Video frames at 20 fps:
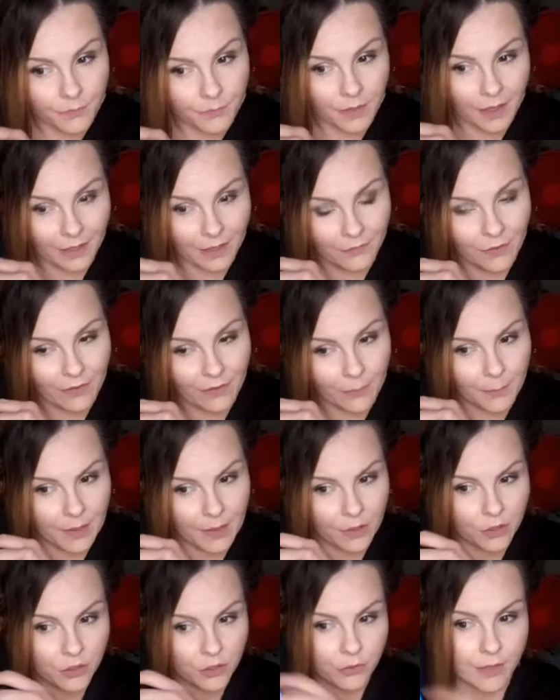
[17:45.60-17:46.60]
And if you have a
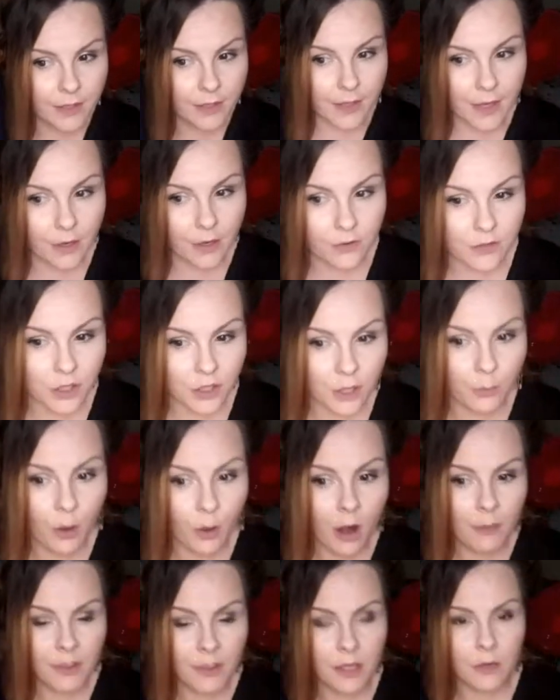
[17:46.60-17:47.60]
bigger strand of hair, then you're
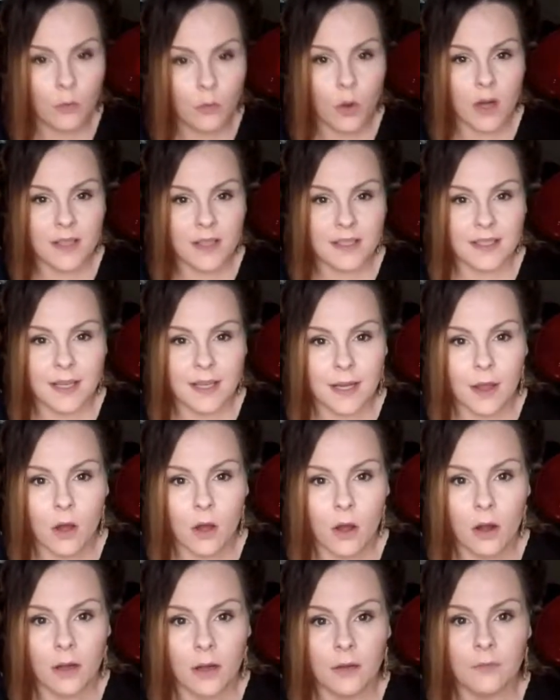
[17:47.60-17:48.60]
probably going to want to sit it
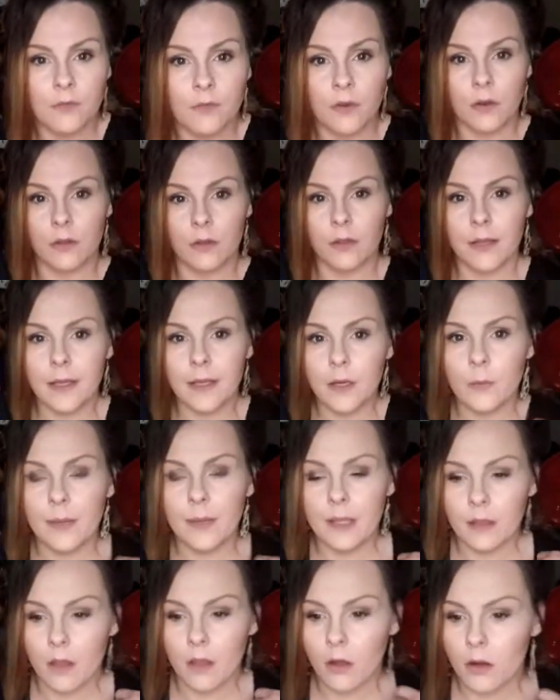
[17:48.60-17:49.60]
on for a little
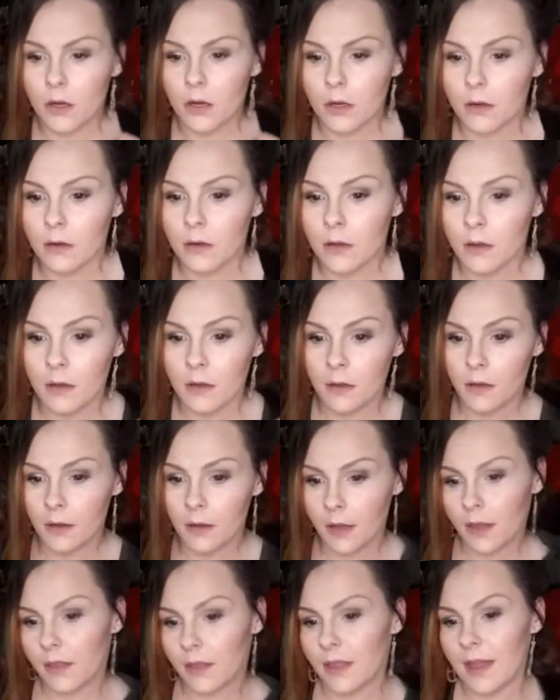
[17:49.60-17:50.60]
bit longer
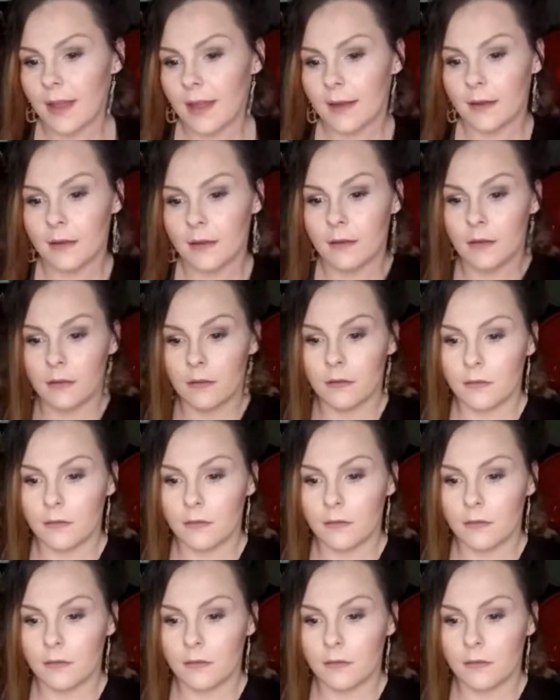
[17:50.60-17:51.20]
than